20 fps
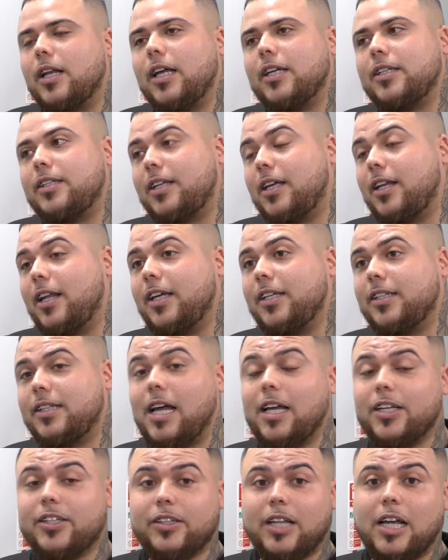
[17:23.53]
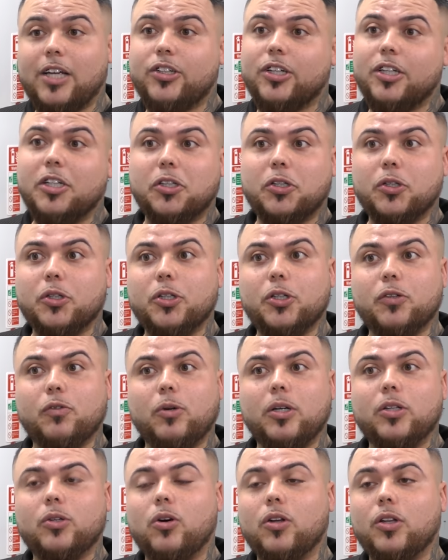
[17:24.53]
And that's and that's that's that's an issue that you've
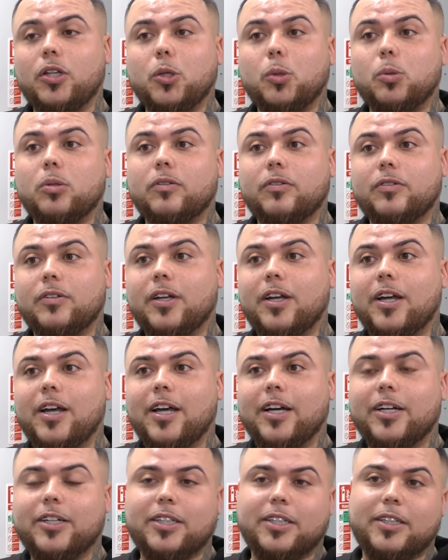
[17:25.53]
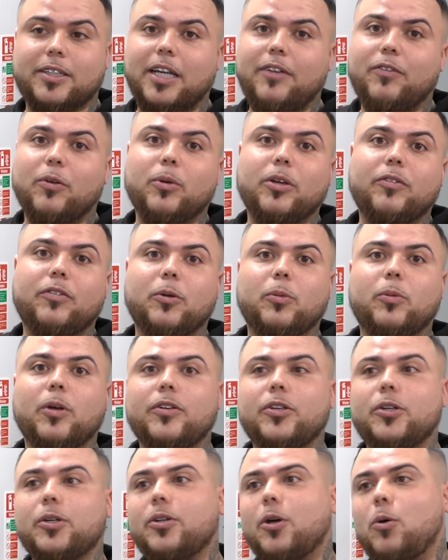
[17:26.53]
always got to deal with because even if you
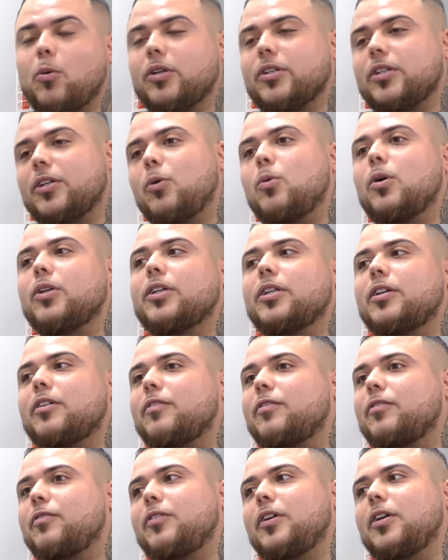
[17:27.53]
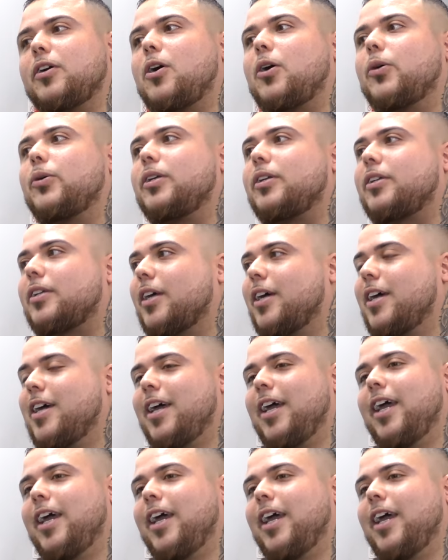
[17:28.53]
no one's no one's gonna think oh he's